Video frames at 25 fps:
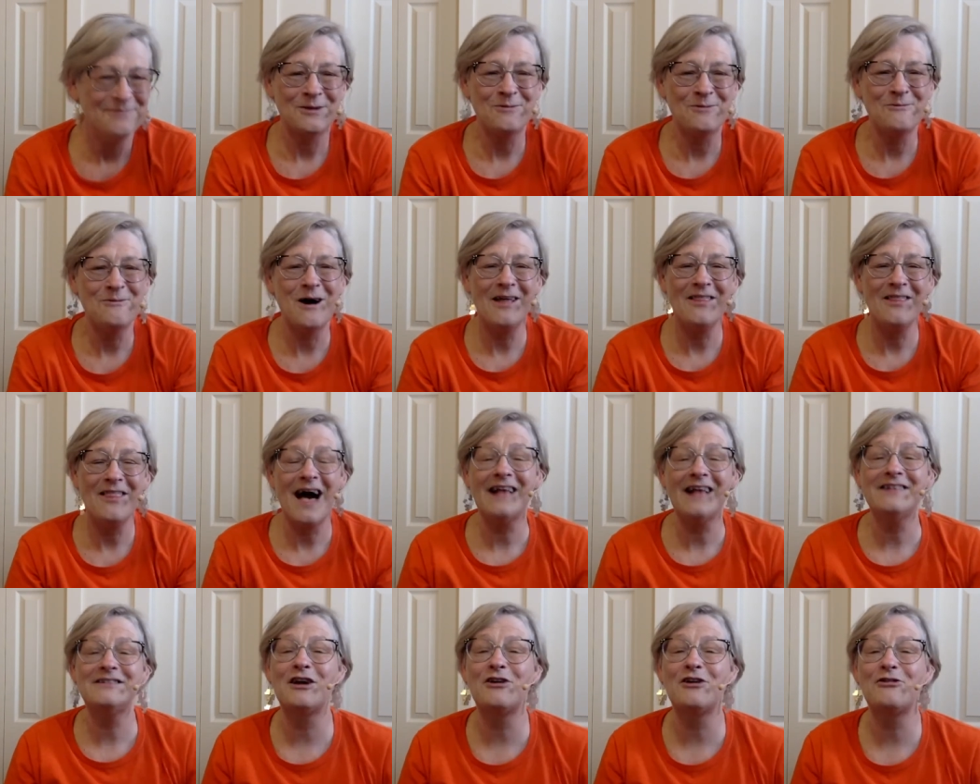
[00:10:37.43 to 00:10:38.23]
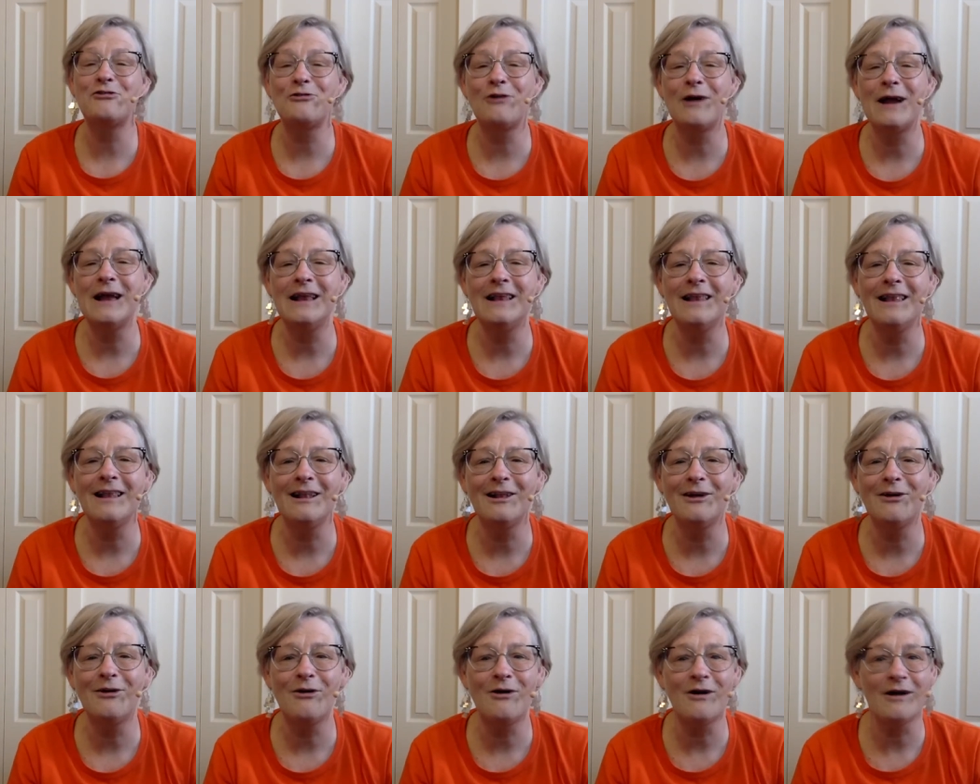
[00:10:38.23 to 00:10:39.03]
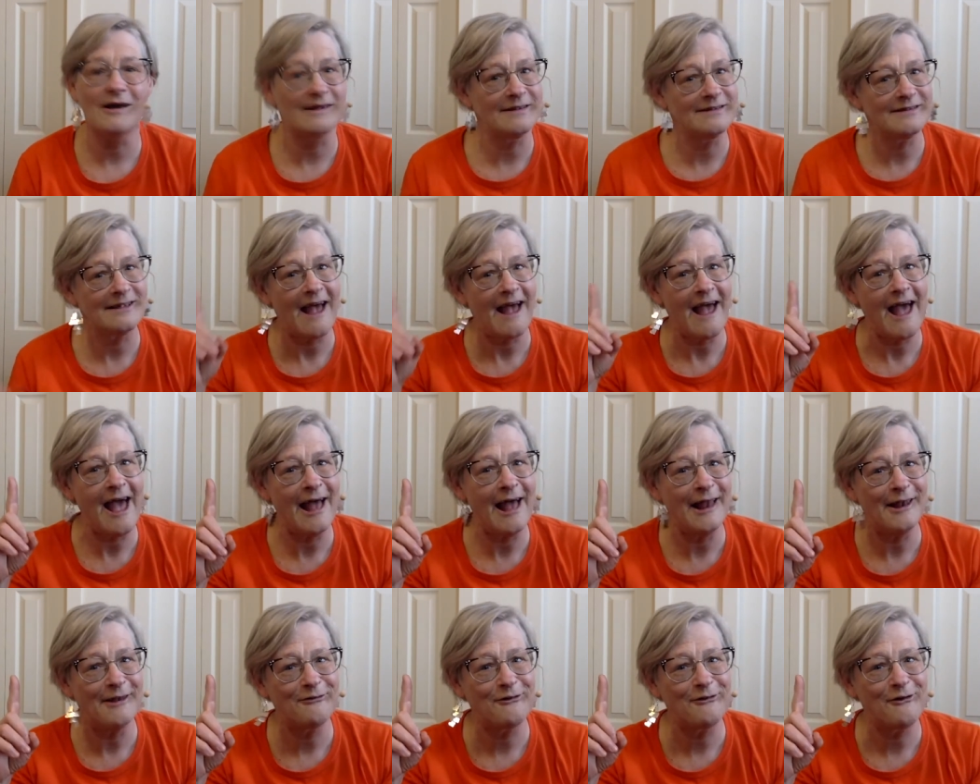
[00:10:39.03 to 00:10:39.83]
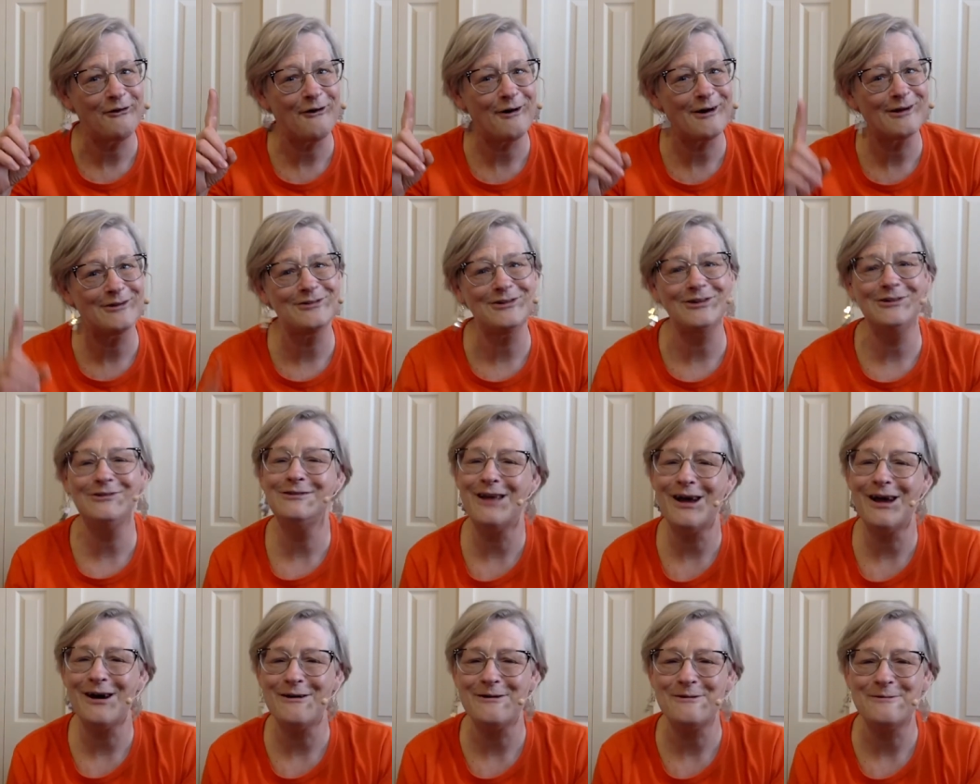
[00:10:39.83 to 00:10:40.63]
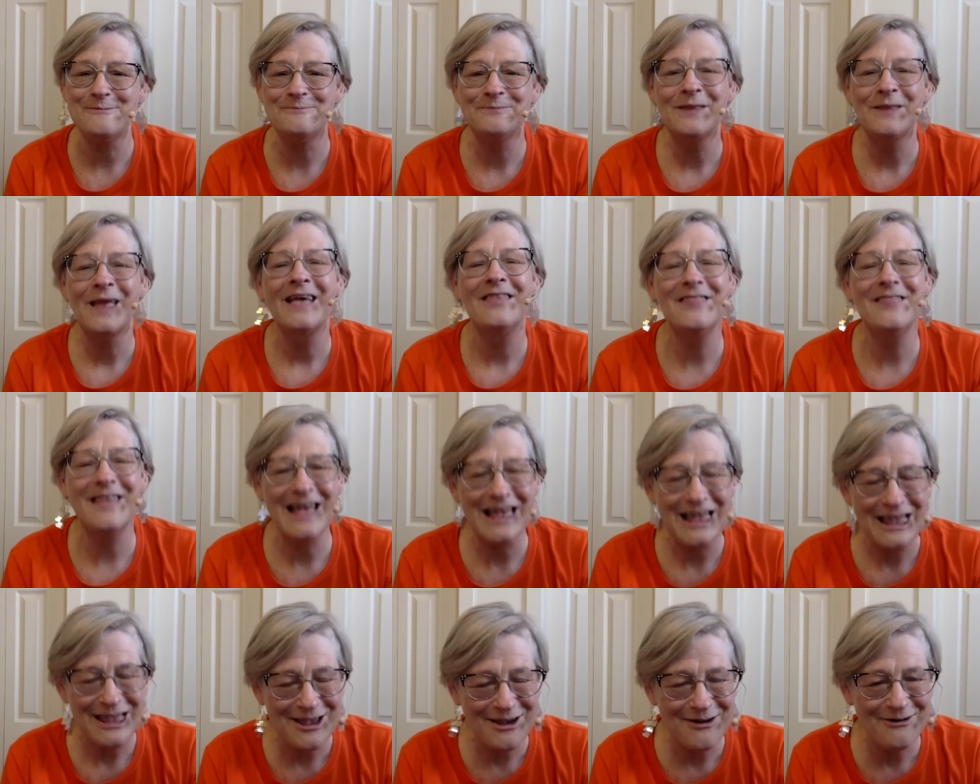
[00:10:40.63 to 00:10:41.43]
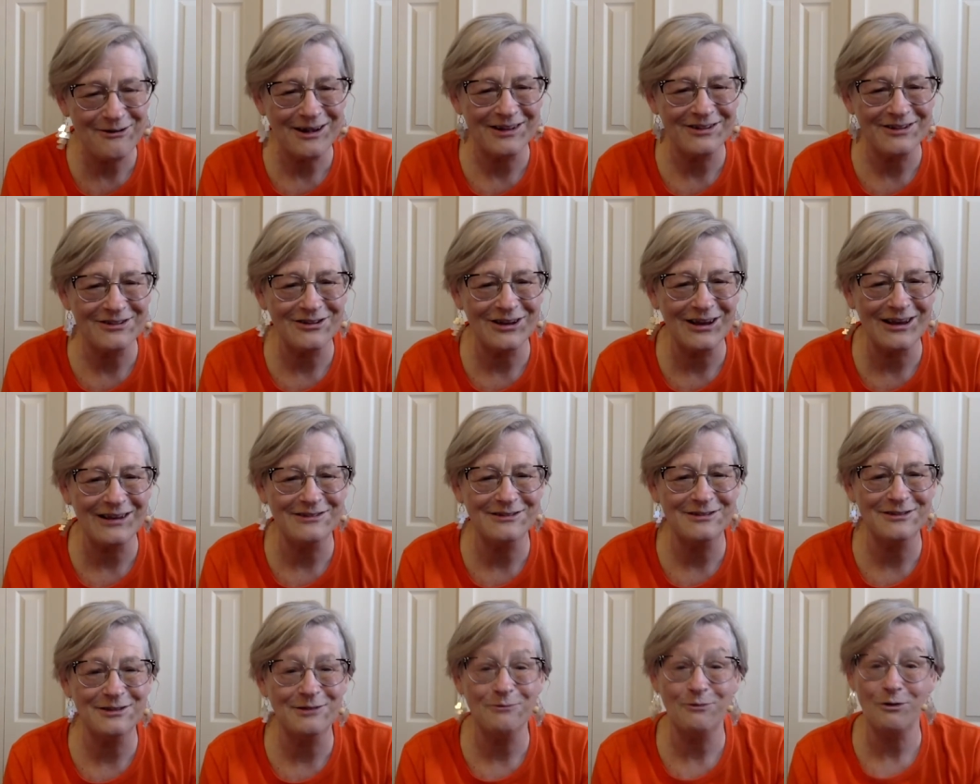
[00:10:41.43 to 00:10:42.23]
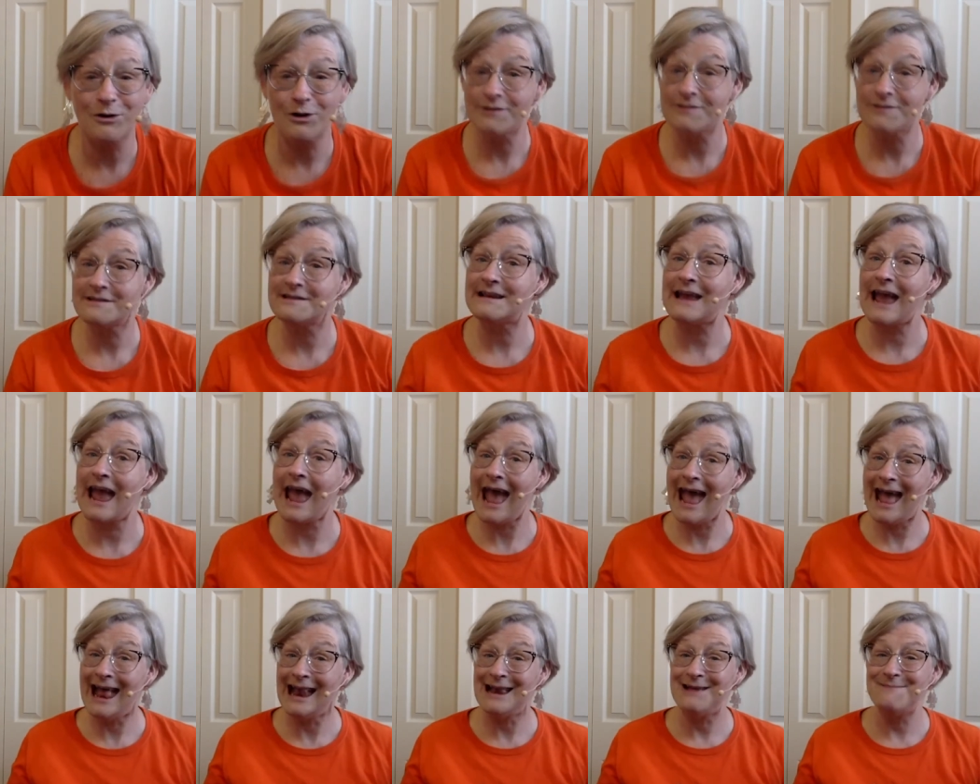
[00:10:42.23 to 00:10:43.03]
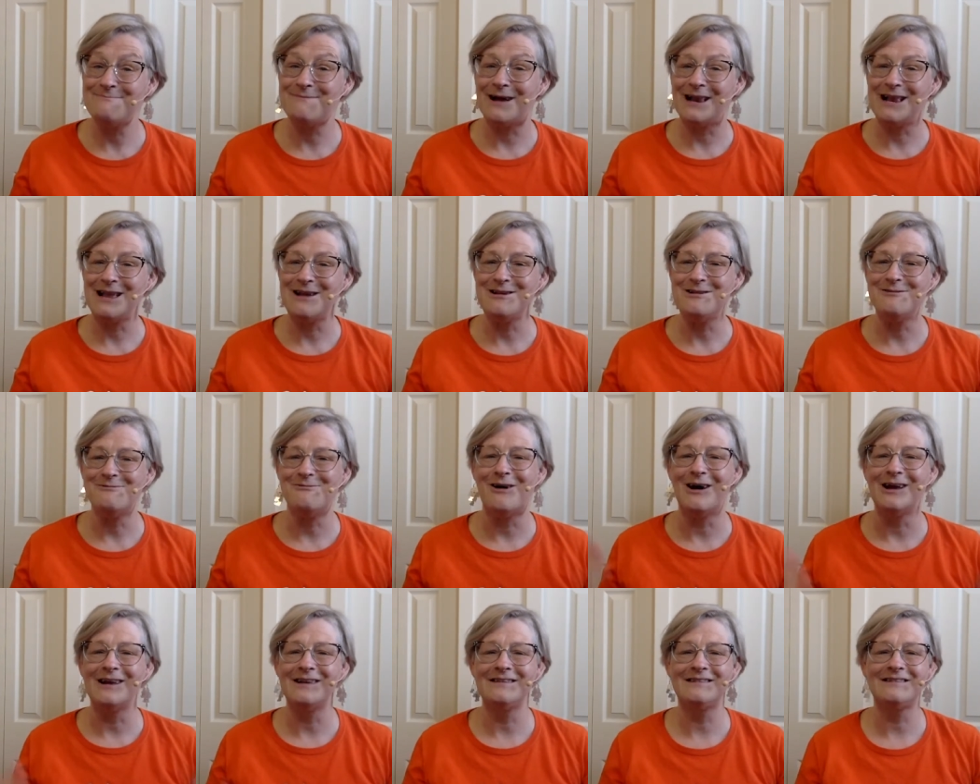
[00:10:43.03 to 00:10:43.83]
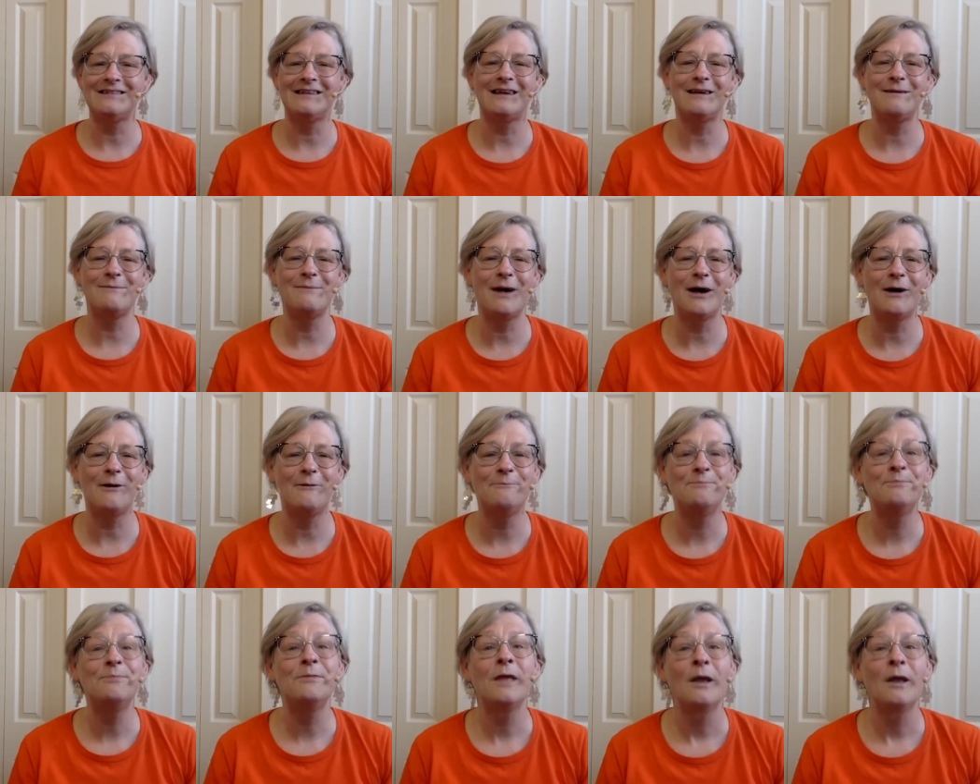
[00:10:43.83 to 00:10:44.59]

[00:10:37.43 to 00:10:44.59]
Well, that's a great little chorus. And of course, you know that you can change the words to anybody you want to sing about.